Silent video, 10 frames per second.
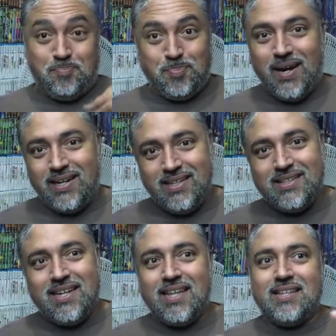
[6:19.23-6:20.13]
but I need
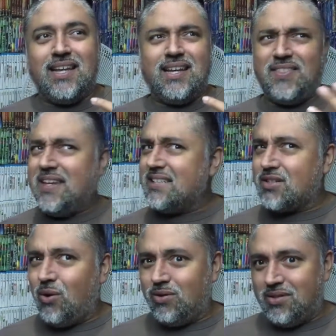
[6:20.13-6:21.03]
to get it. And I think it's
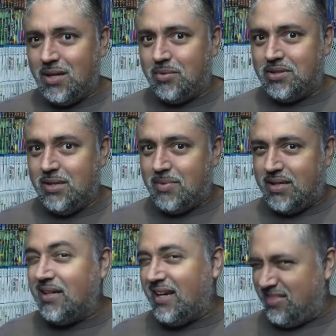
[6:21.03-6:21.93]
called Double Team.
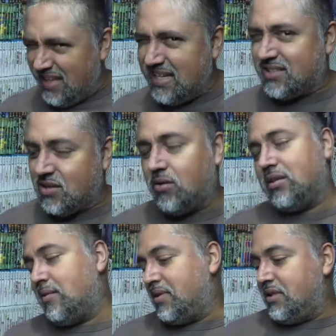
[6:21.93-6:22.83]
I think it's called
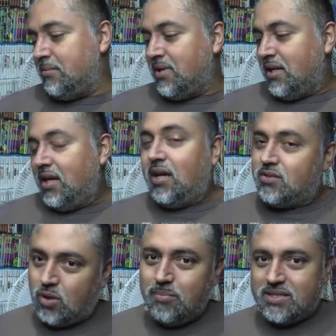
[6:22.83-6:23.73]
Double Team.
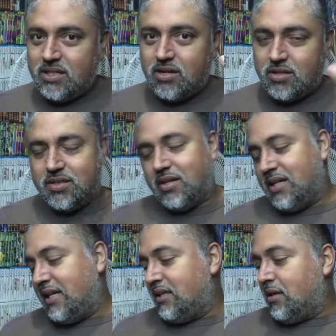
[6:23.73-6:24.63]
So I'm missing Hard
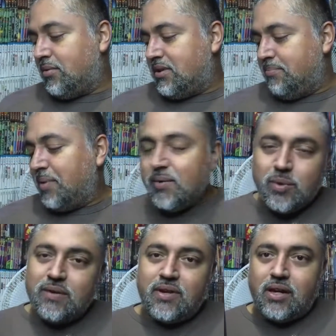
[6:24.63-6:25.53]
Target and Double Team. But
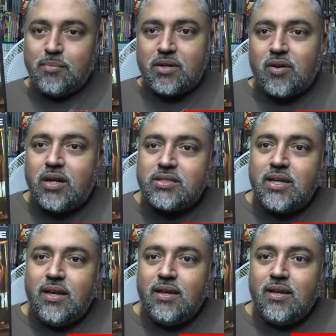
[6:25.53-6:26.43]
whenever I come across
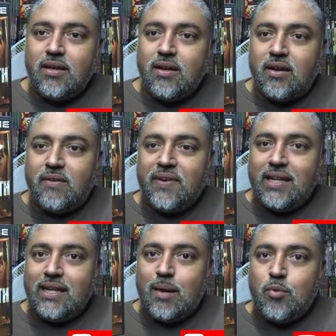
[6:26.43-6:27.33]
a
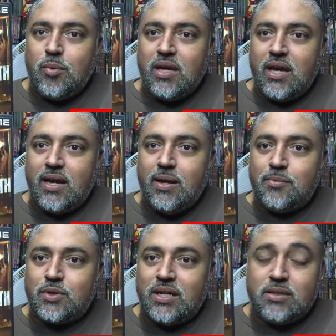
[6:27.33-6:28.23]
Van Damme movie, I
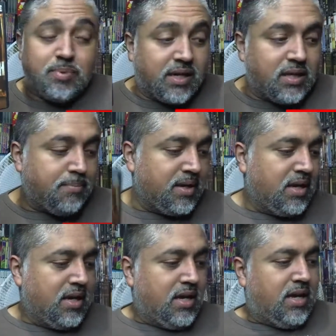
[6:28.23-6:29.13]
am trying to pick it up.
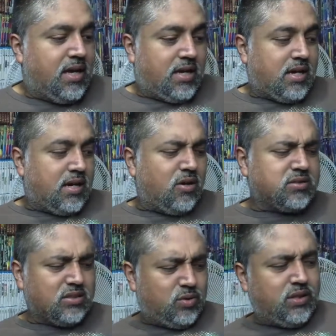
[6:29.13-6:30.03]

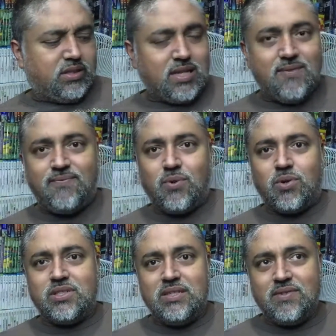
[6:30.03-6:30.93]
Also doing the same
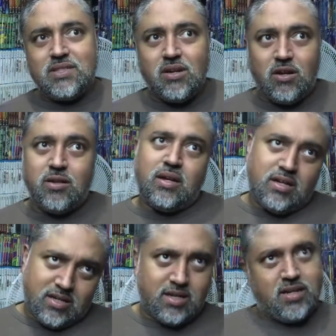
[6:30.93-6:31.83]
for Steven Seagal.
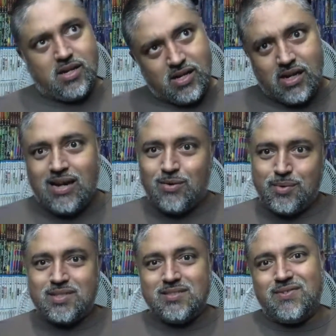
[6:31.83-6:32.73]

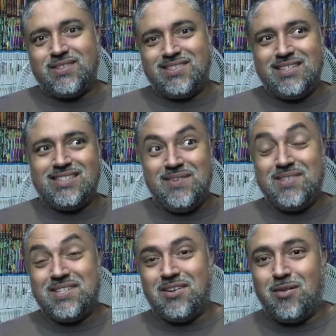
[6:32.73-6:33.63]
However, Steven
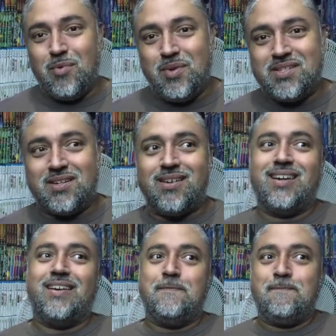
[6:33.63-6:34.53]
Seagal movies are
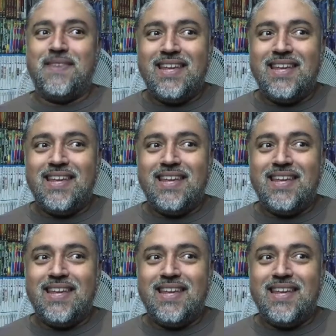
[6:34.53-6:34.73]
a